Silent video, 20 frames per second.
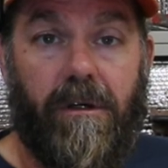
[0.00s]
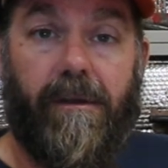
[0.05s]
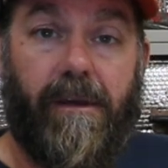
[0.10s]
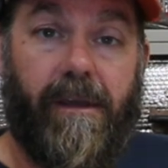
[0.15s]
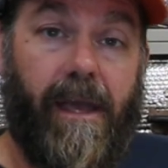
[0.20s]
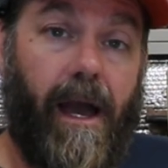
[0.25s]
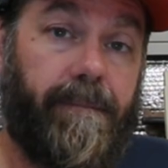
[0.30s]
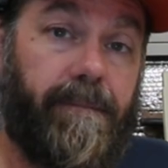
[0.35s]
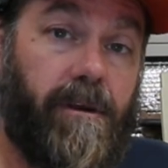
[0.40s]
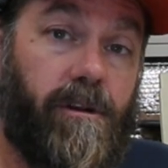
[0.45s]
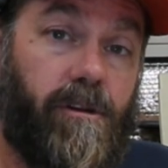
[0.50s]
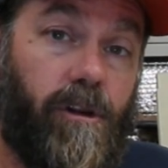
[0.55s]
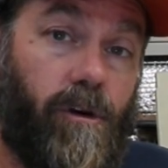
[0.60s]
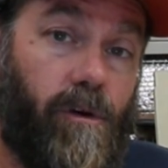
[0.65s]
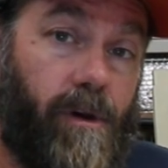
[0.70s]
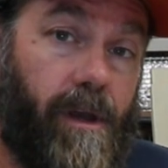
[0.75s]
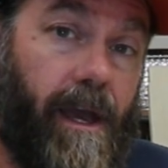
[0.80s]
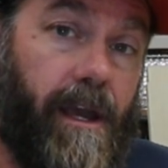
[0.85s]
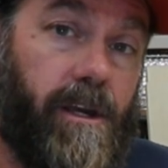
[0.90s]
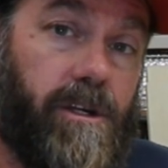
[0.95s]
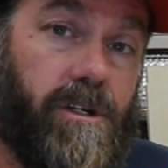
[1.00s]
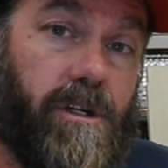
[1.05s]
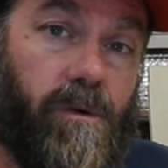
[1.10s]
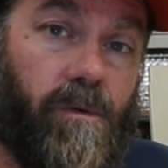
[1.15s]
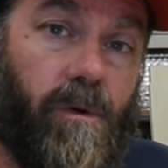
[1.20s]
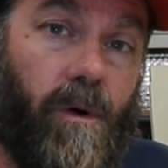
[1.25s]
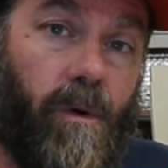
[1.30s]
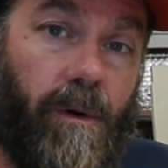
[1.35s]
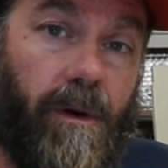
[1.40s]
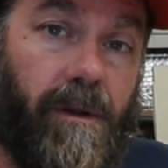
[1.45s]
The cabinet's
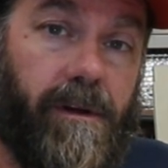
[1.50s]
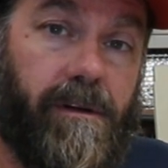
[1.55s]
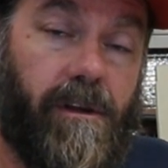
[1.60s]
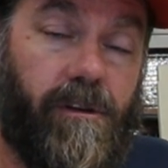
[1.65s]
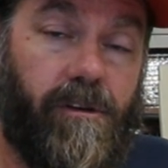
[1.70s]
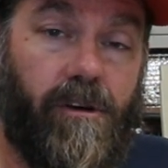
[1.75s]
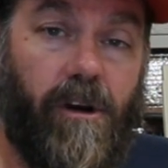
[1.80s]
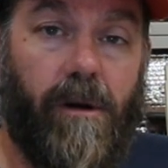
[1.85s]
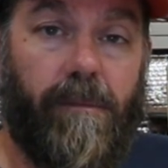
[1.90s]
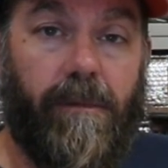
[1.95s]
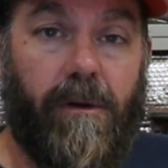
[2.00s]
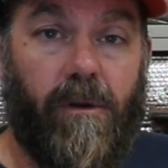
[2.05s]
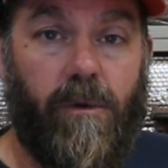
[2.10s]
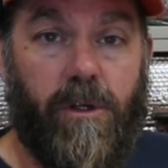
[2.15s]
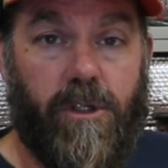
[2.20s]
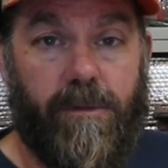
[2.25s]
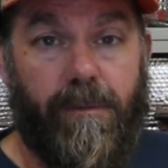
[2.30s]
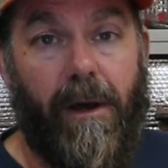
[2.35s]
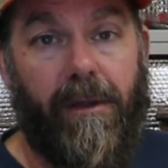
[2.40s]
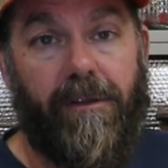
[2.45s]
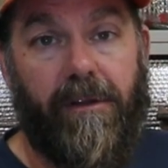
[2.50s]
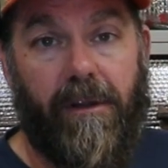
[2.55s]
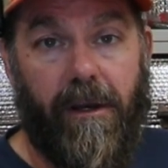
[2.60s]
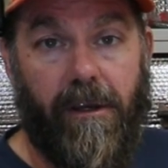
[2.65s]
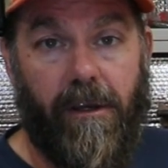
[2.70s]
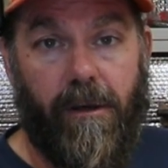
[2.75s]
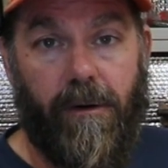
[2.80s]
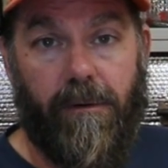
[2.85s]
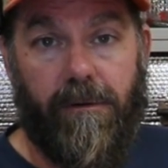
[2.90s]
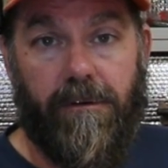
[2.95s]
location will really determine which method I
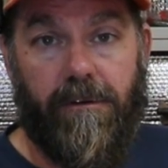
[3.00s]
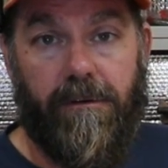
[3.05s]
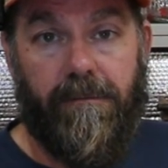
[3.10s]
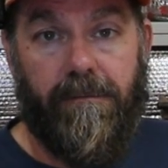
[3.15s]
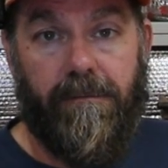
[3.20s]
use.